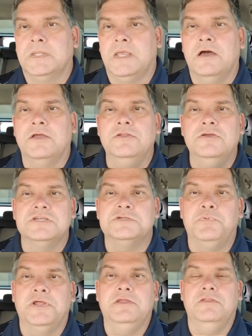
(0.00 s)
How can you
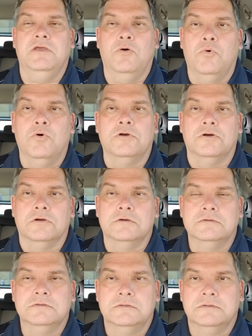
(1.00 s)
explain the order
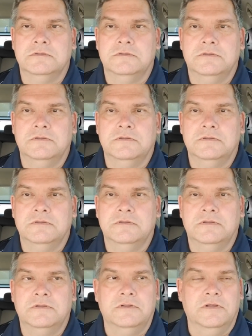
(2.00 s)

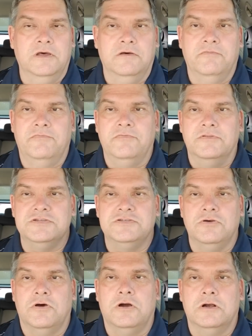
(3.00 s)
of the
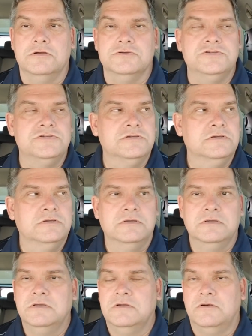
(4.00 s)
stars
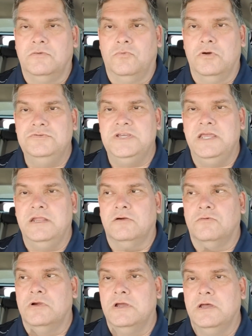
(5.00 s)
rotating
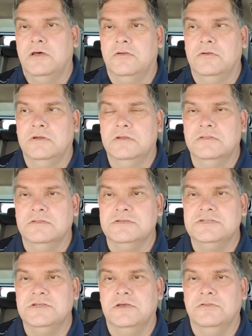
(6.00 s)
around the
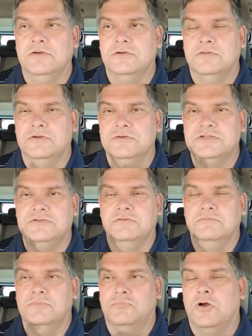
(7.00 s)
sun, there, there's,
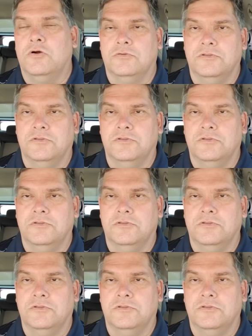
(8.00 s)
or